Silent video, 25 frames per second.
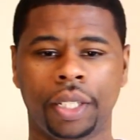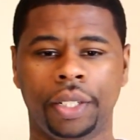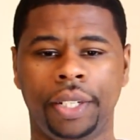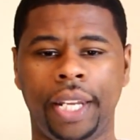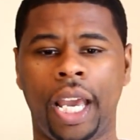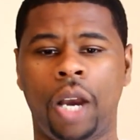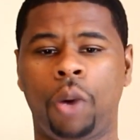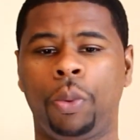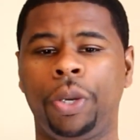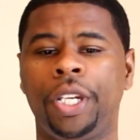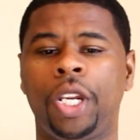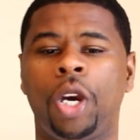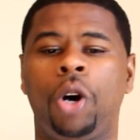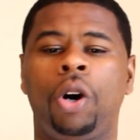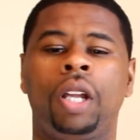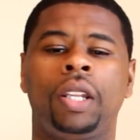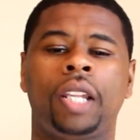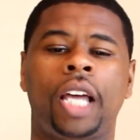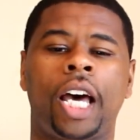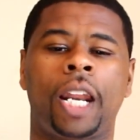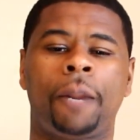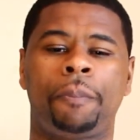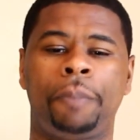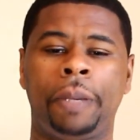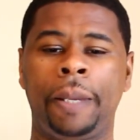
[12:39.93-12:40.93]
Now, we know a
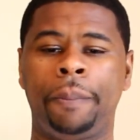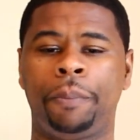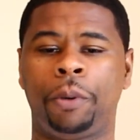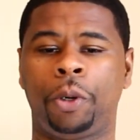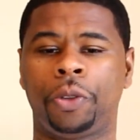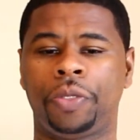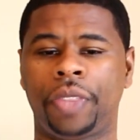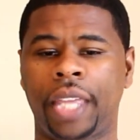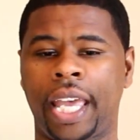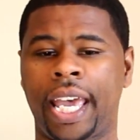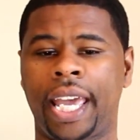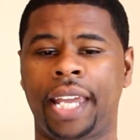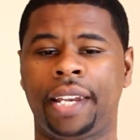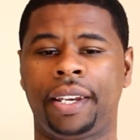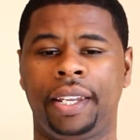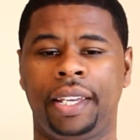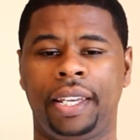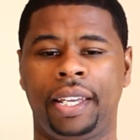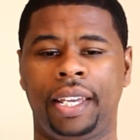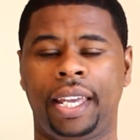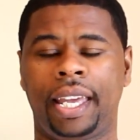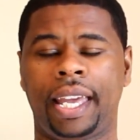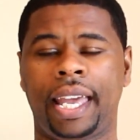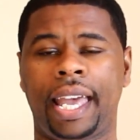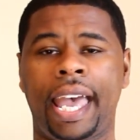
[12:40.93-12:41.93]
lot of people that
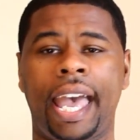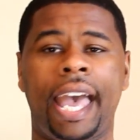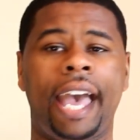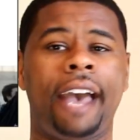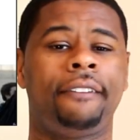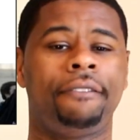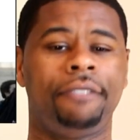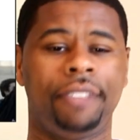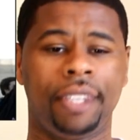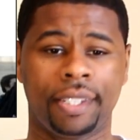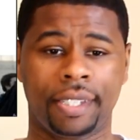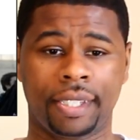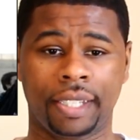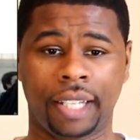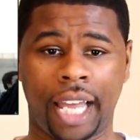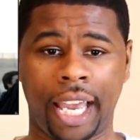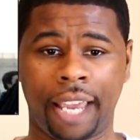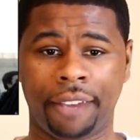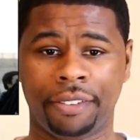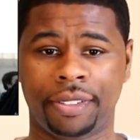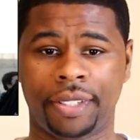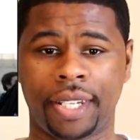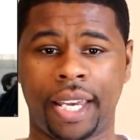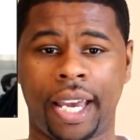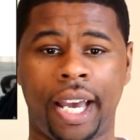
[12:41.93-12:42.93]
have this
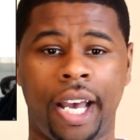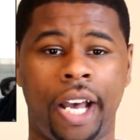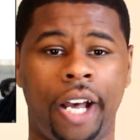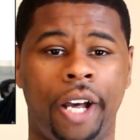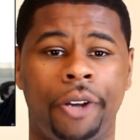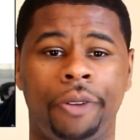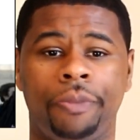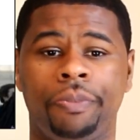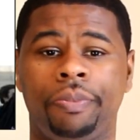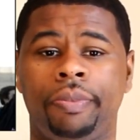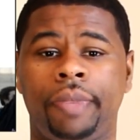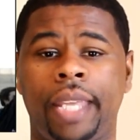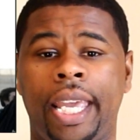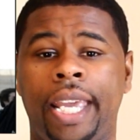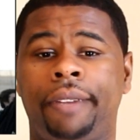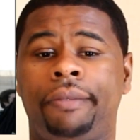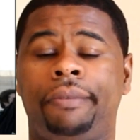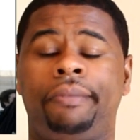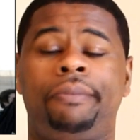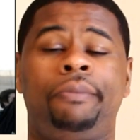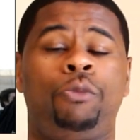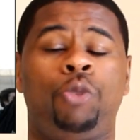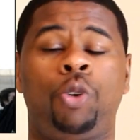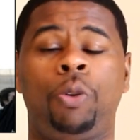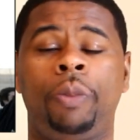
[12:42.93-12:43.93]
lifestyle that
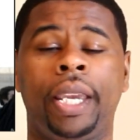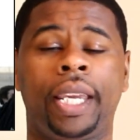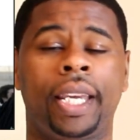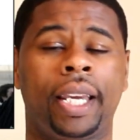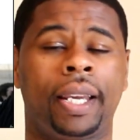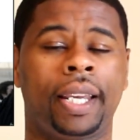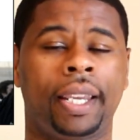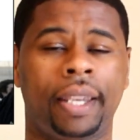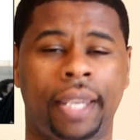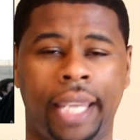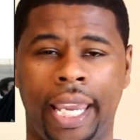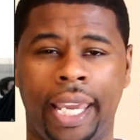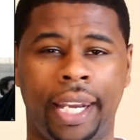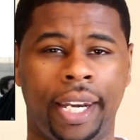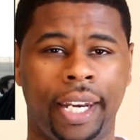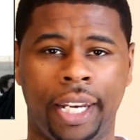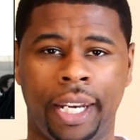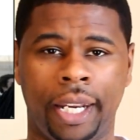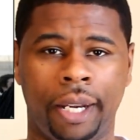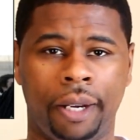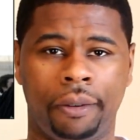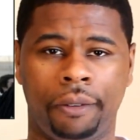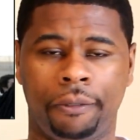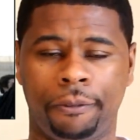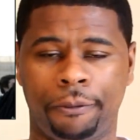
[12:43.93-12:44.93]
will make a
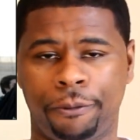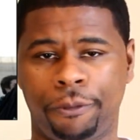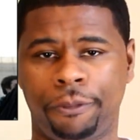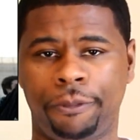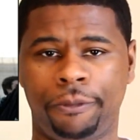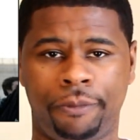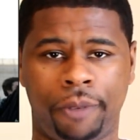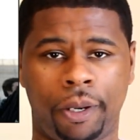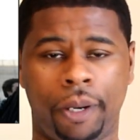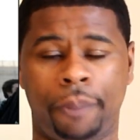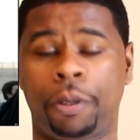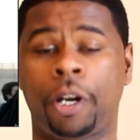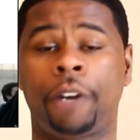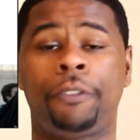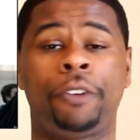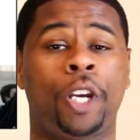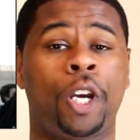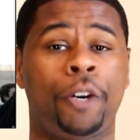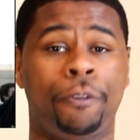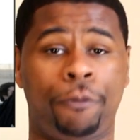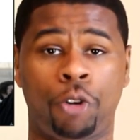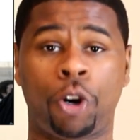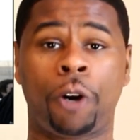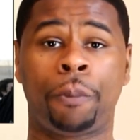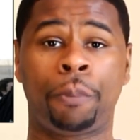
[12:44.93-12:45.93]
candidate
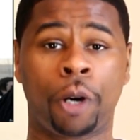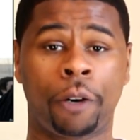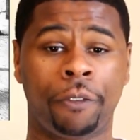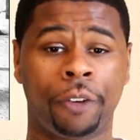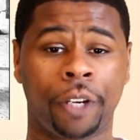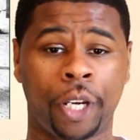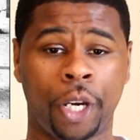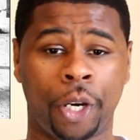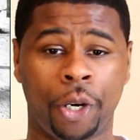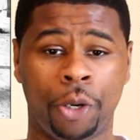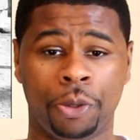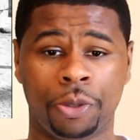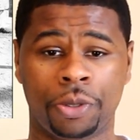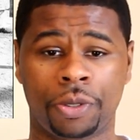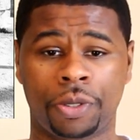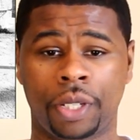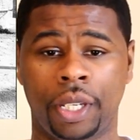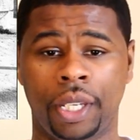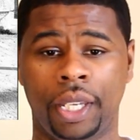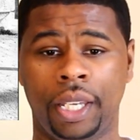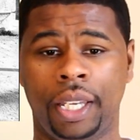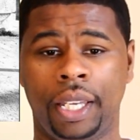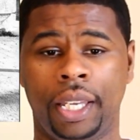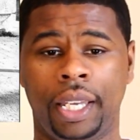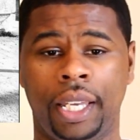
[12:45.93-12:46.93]
perfect for a perfect host.
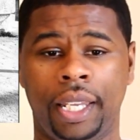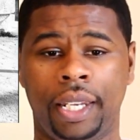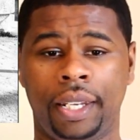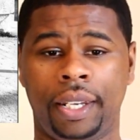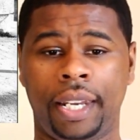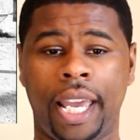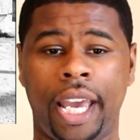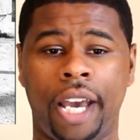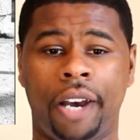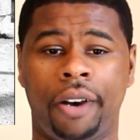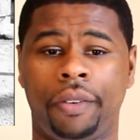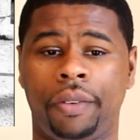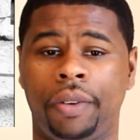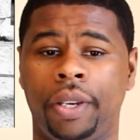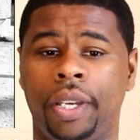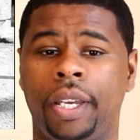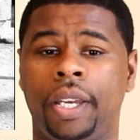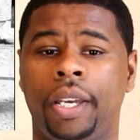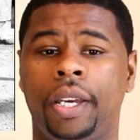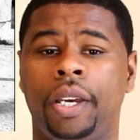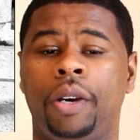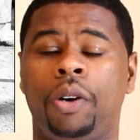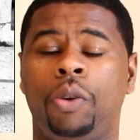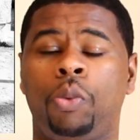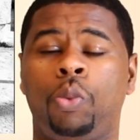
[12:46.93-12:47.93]
Now,
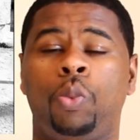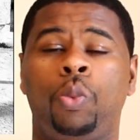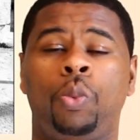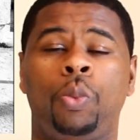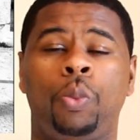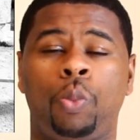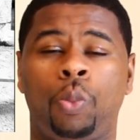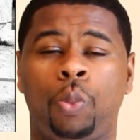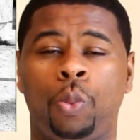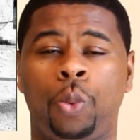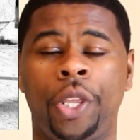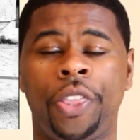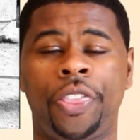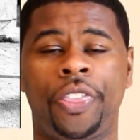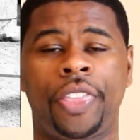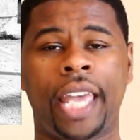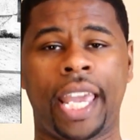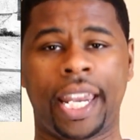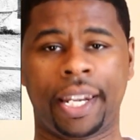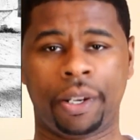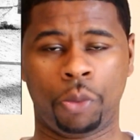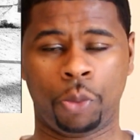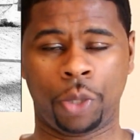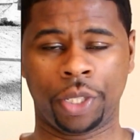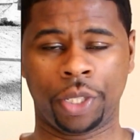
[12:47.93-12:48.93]
with
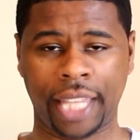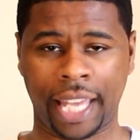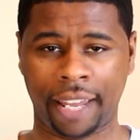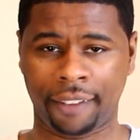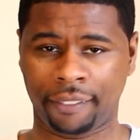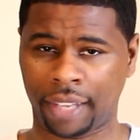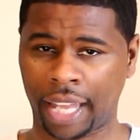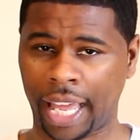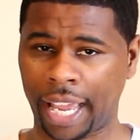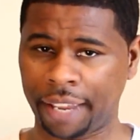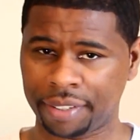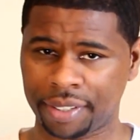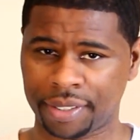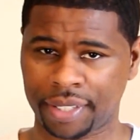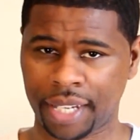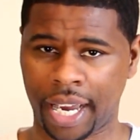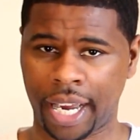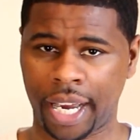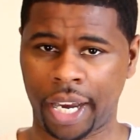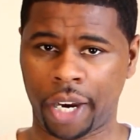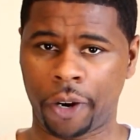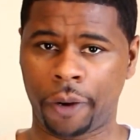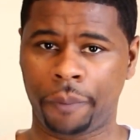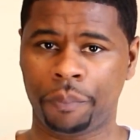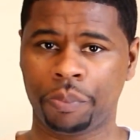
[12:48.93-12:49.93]
that that
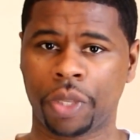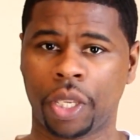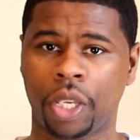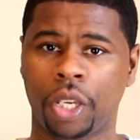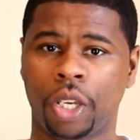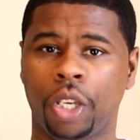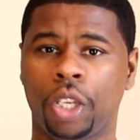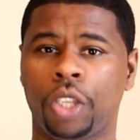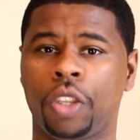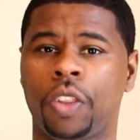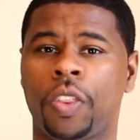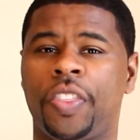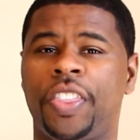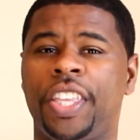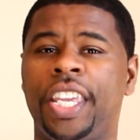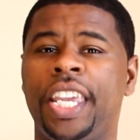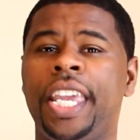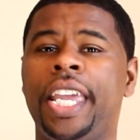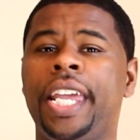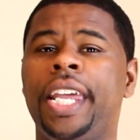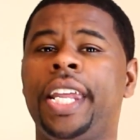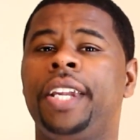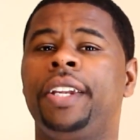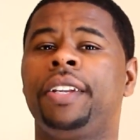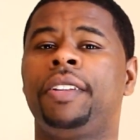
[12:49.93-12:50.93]
lifestyle,
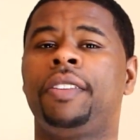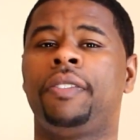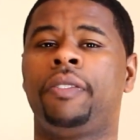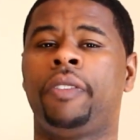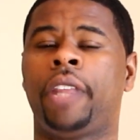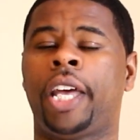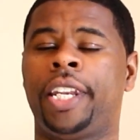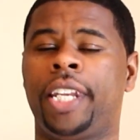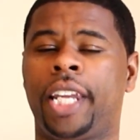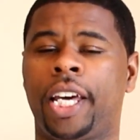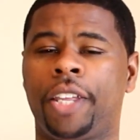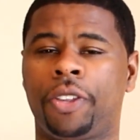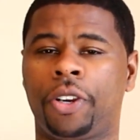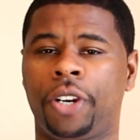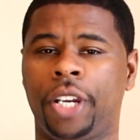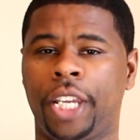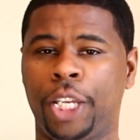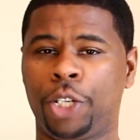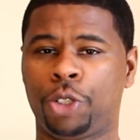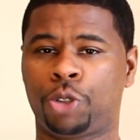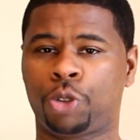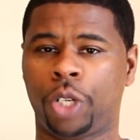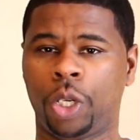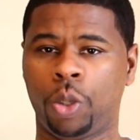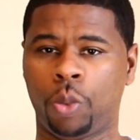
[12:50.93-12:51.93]
then another
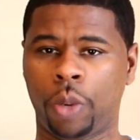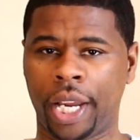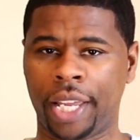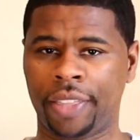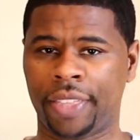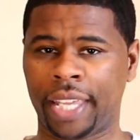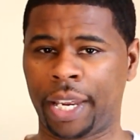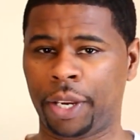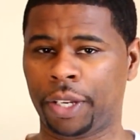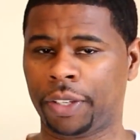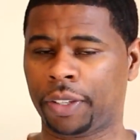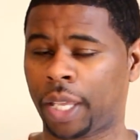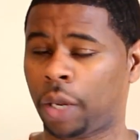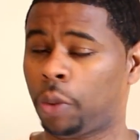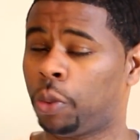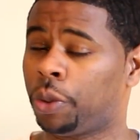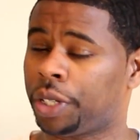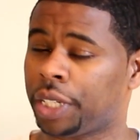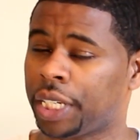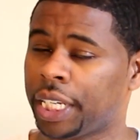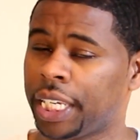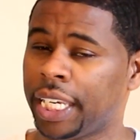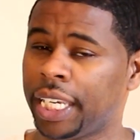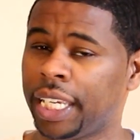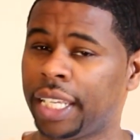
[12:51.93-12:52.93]
entryway they, they
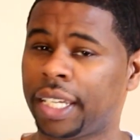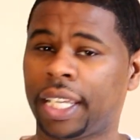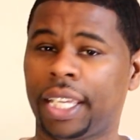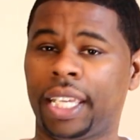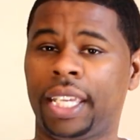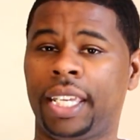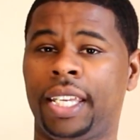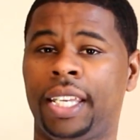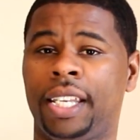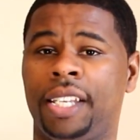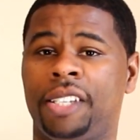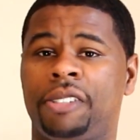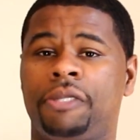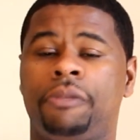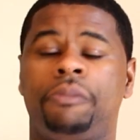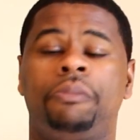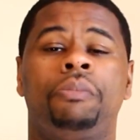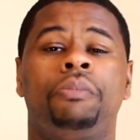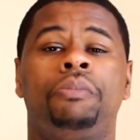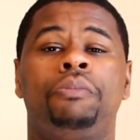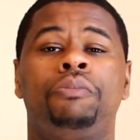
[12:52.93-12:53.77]
would need is